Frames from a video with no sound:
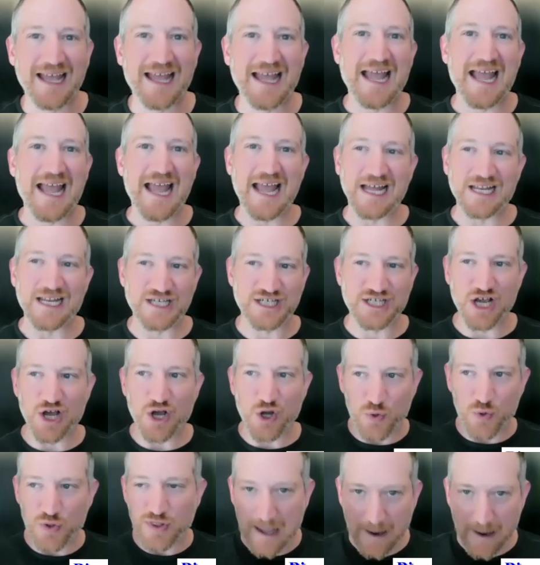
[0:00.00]
And
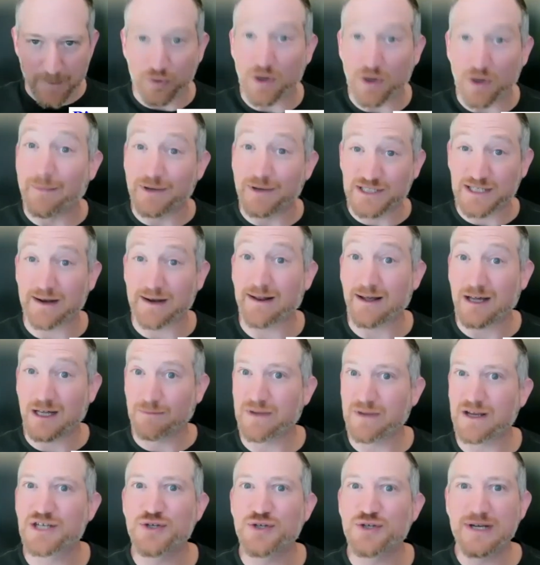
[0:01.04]
so they promised they'd help
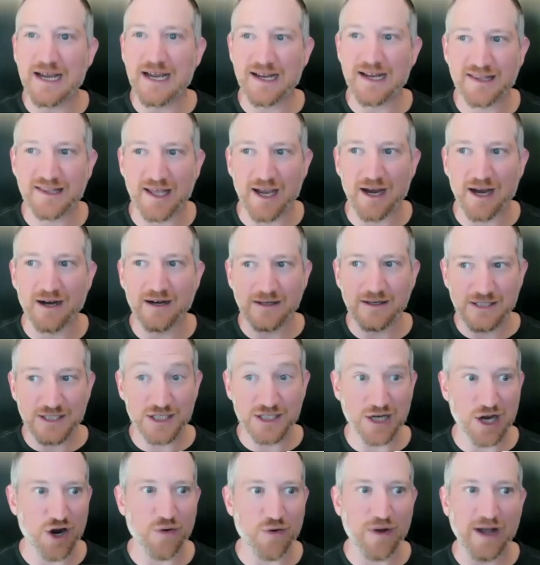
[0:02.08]
me to get there. And
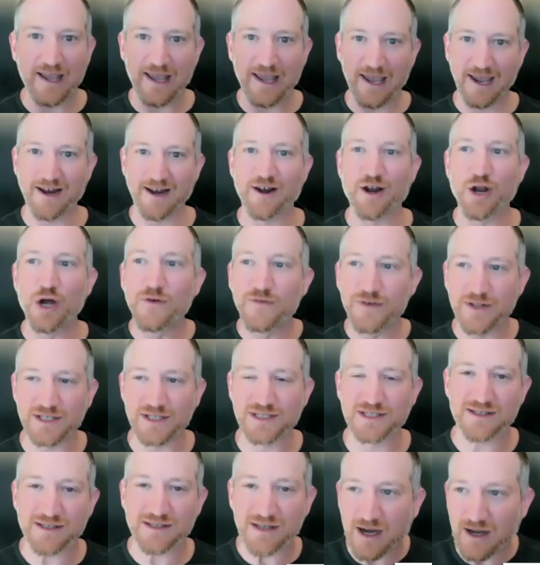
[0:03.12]
so I handed over
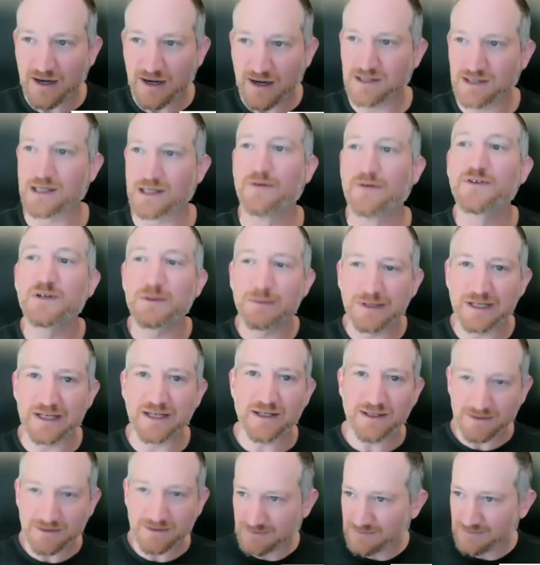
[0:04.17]
this
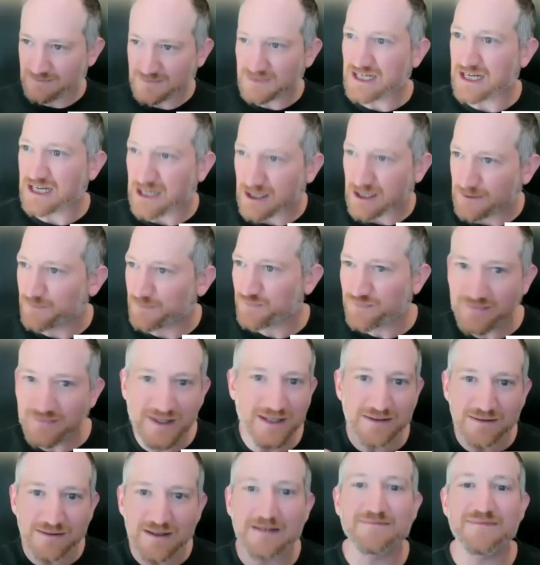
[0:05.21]
uncomfortably, you know,
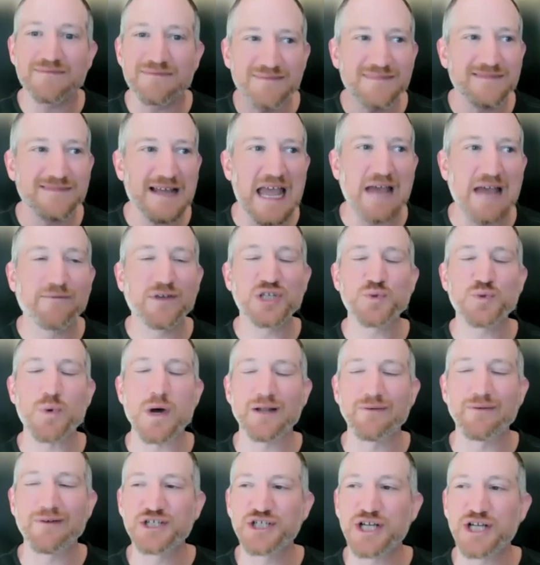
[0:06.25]
heavy
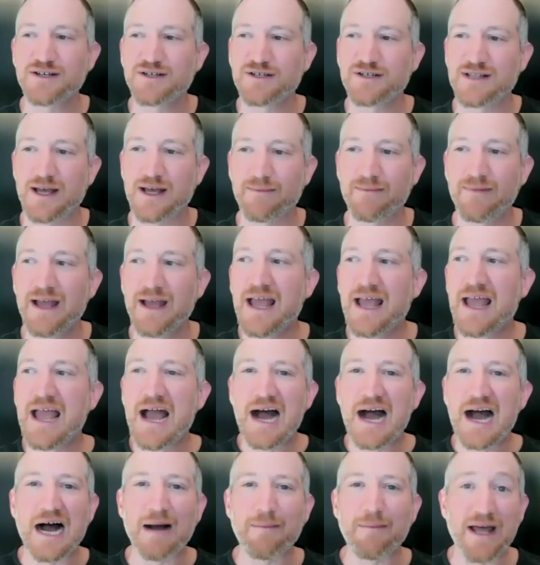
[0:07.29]
swallowing check to them.
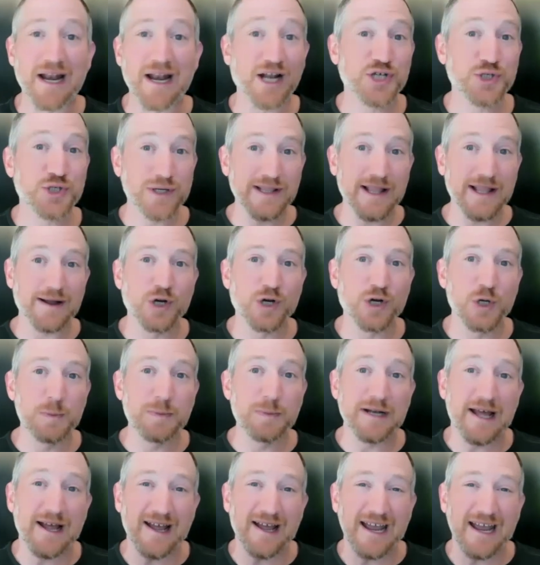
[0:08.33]
Um, and I joined that group
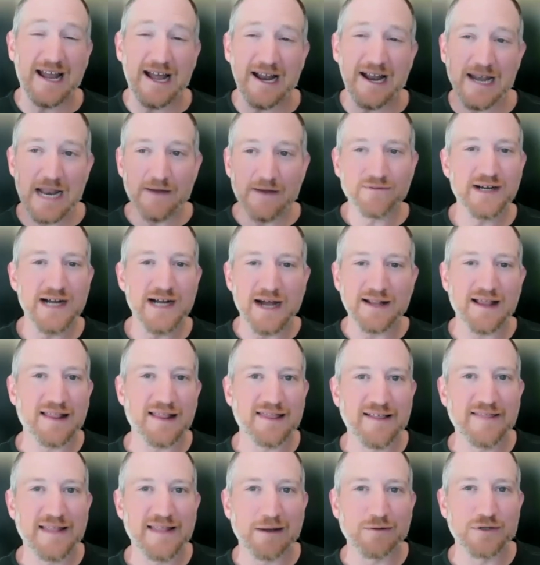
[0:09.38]
and I, and I never got that
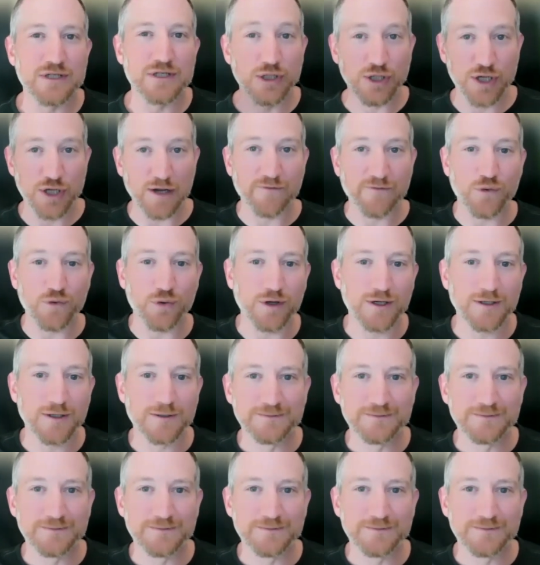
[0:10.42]
thing that I was looking for.